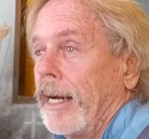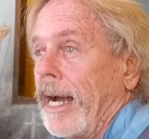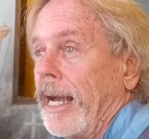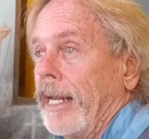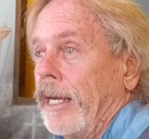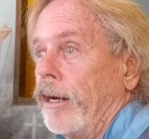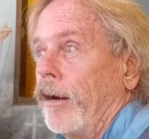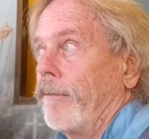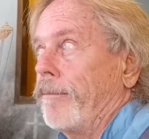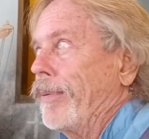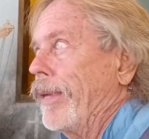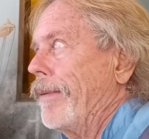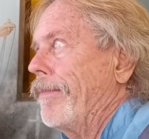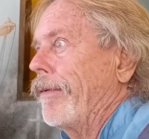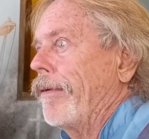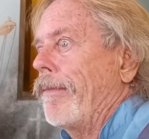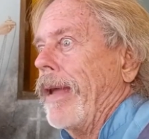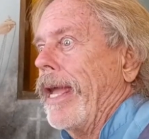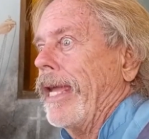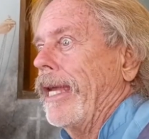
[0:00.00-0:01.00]
I hear of
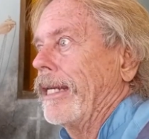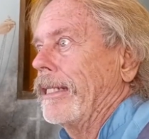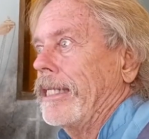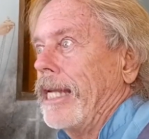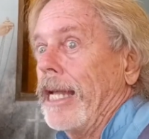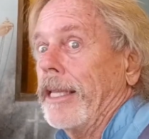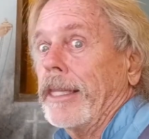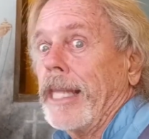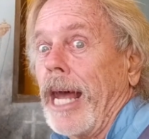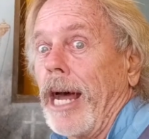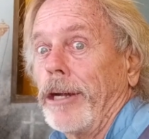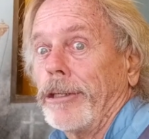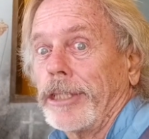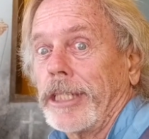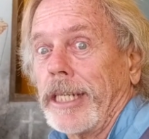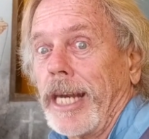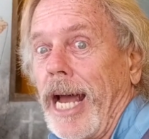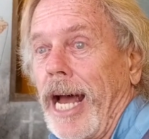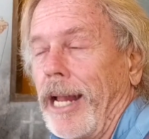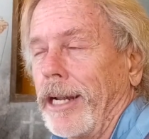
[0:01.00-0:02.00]
people paying
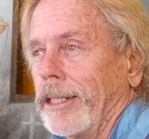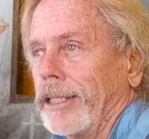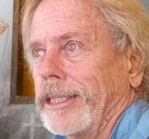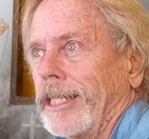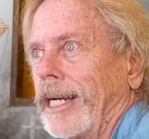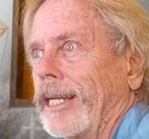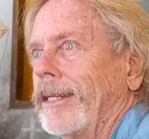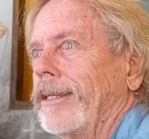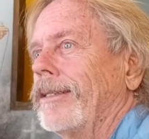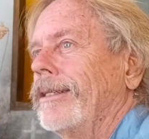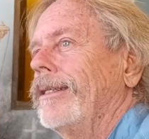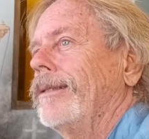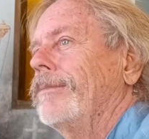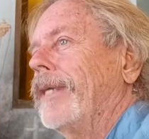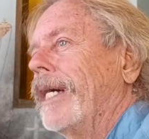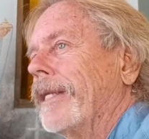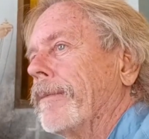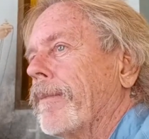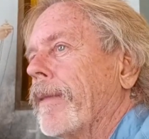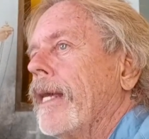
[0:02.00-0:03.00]
$10,000 and they go, oh
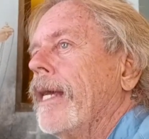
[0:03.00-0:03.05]
my.